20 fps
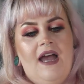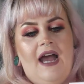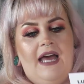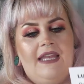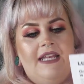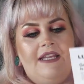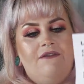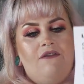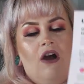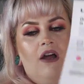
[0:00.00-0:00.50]

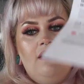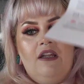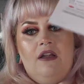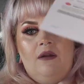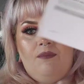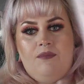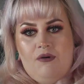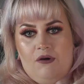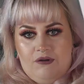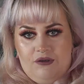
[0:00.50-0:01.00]
And then you've got a
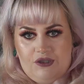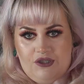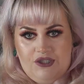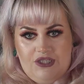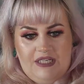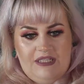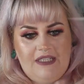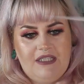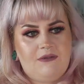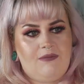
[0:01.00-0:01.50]
little product
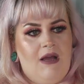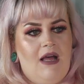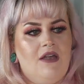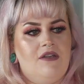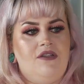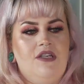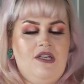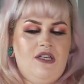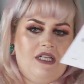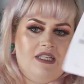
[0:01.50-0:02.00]
sheet as
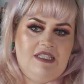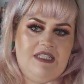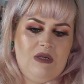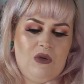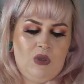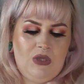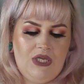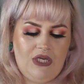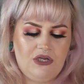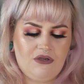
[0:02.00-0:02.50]
well, so you can see
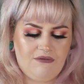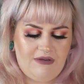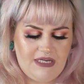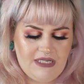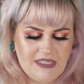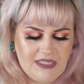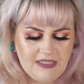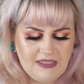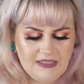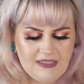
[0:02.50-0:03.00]
all the
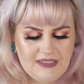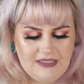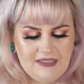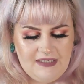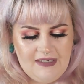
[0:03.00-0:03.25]
ingredients.